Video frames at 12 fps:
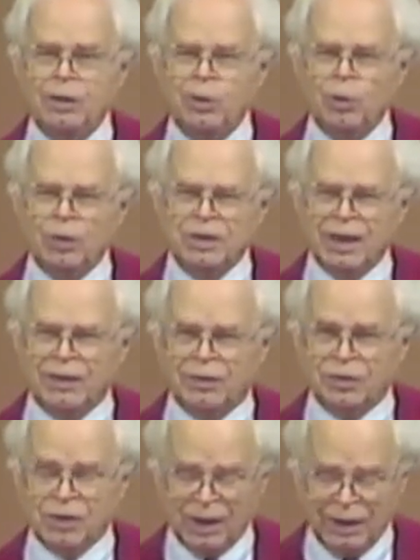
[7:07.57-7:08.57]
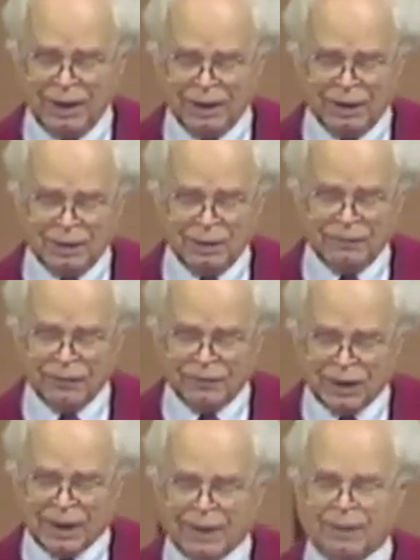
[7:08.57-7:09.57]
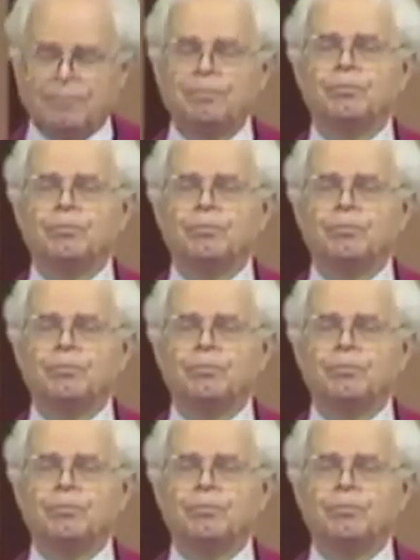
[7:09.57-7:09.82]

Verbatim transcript: new attenders in 1859.